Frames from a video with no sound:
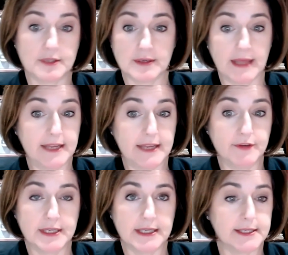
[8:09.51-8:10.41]
So like if you
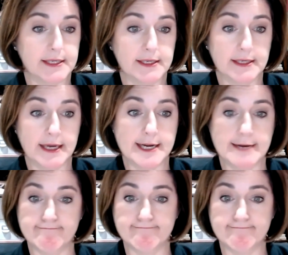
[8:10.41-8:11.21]
did it